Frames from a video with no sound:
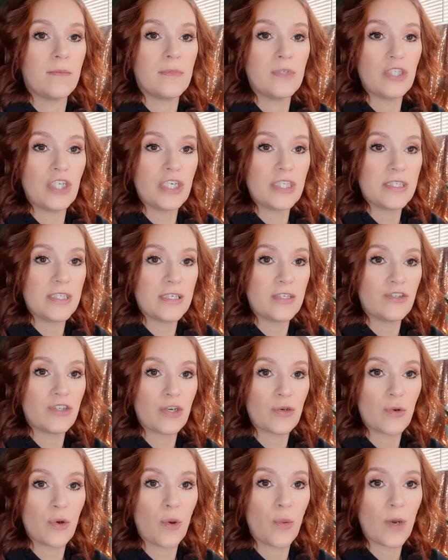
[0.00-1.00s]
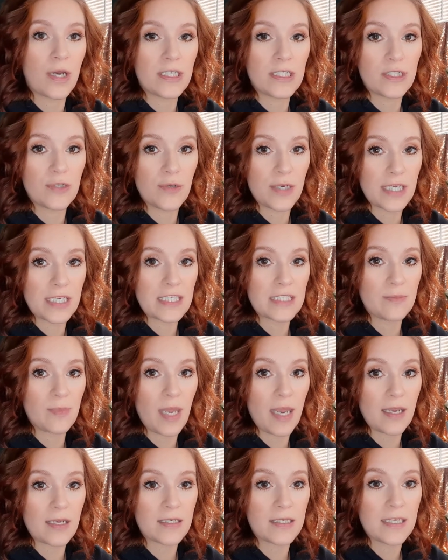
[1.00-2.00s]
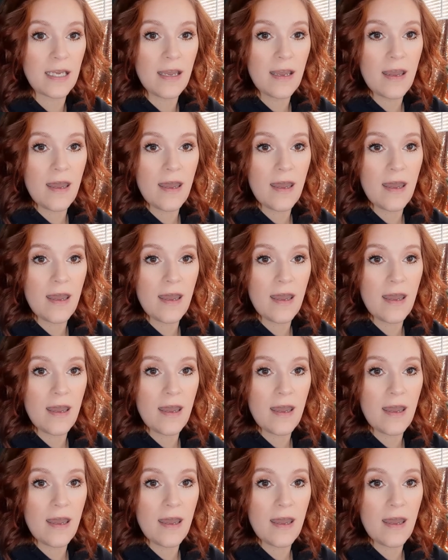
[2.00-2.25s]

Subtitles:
just in general, what to expect.